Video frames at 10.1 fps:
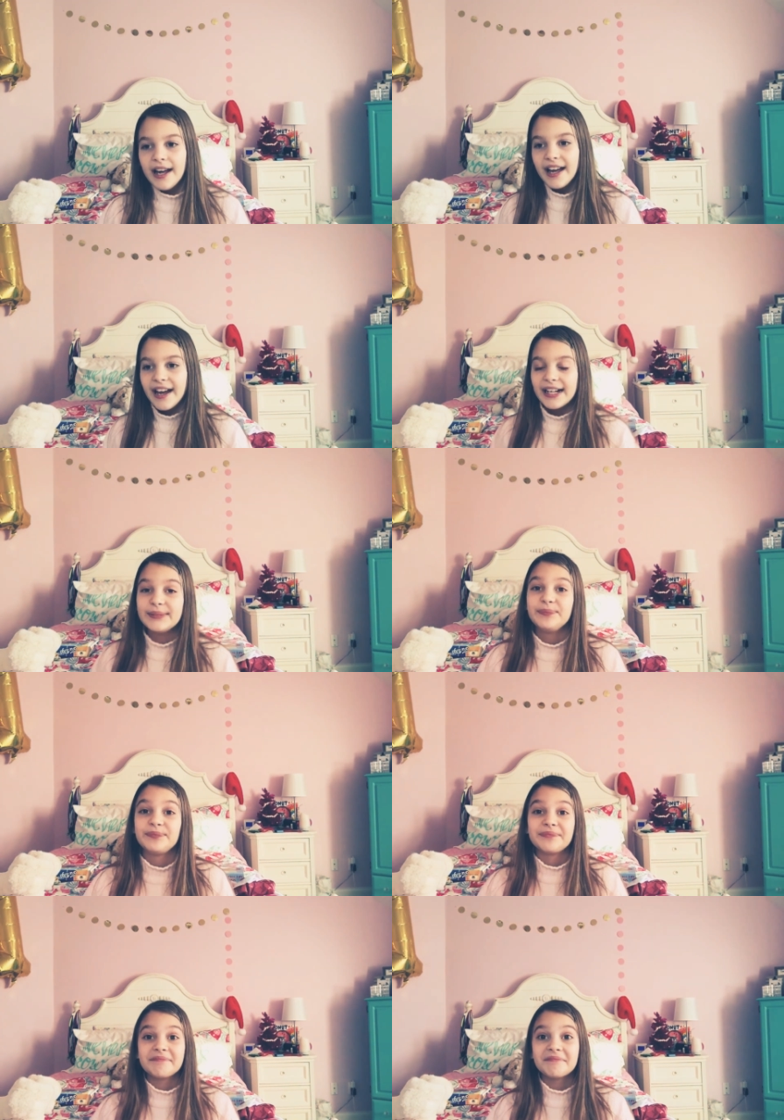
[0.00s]

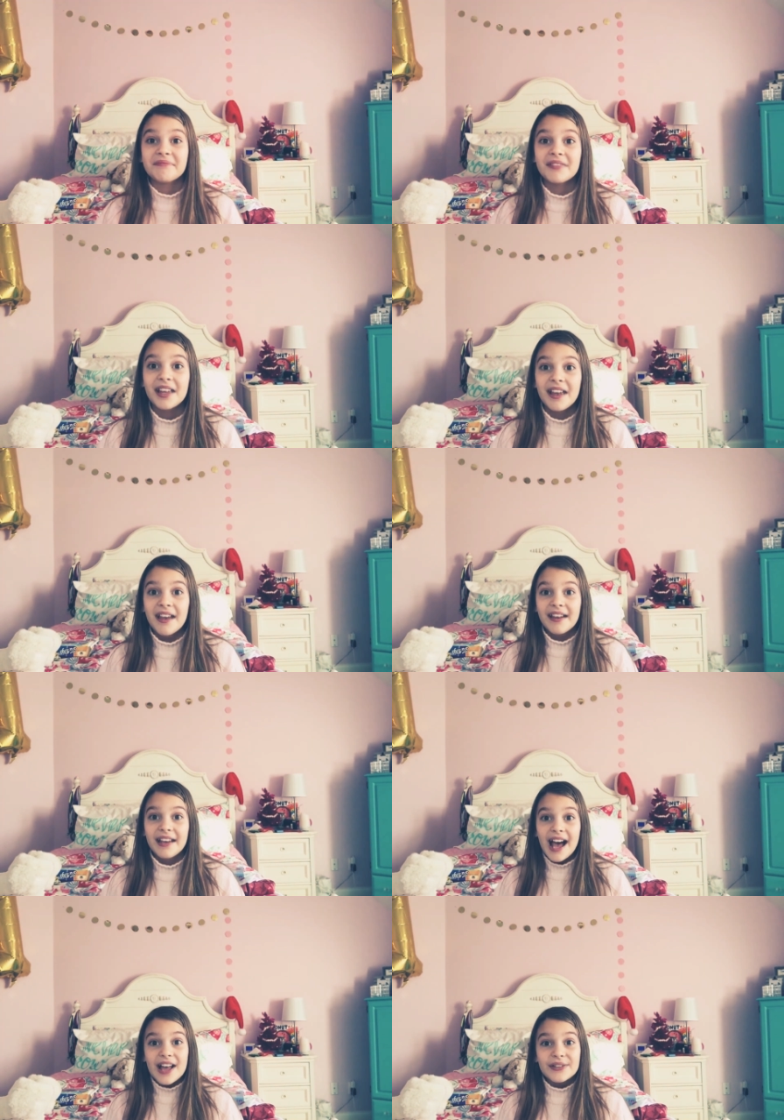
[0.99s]
And
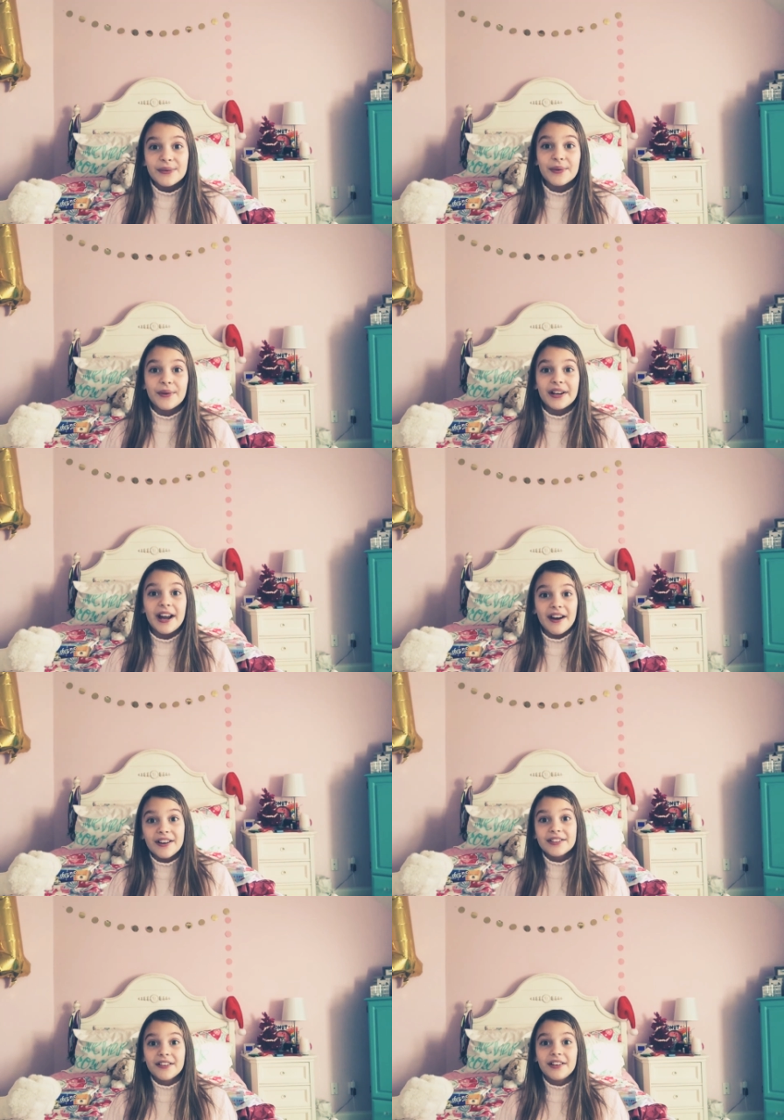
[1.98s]
yeah, so we're going to
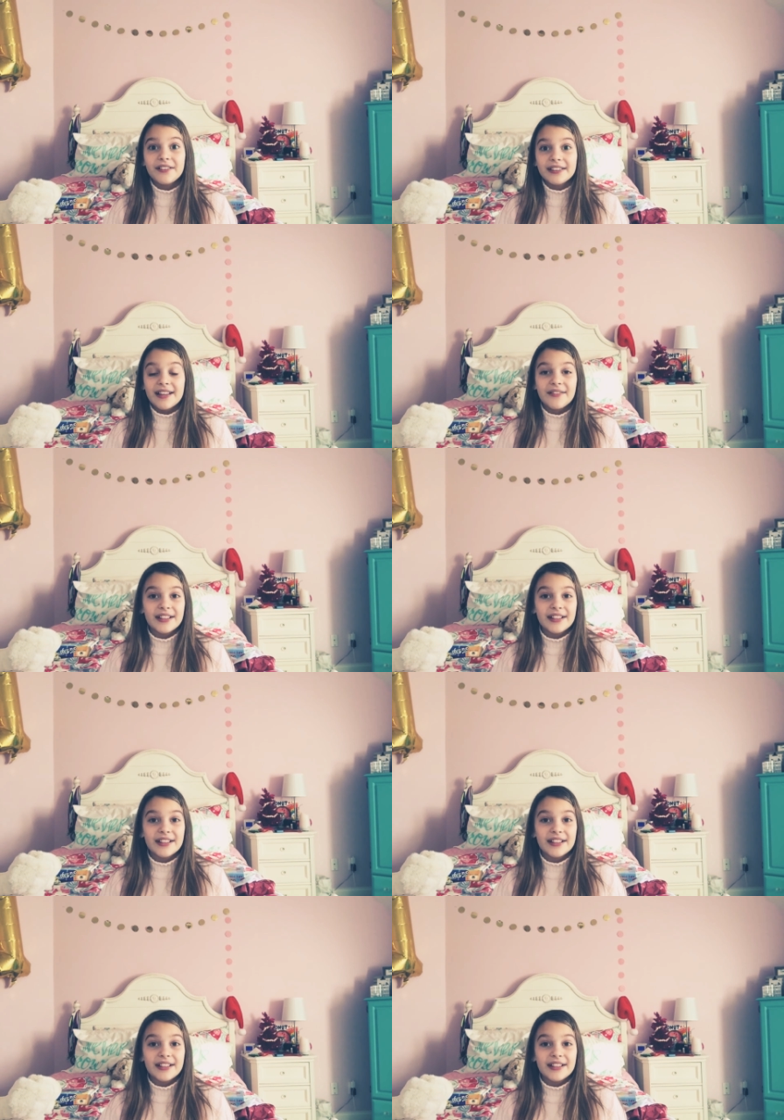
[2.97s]
Arizona with them.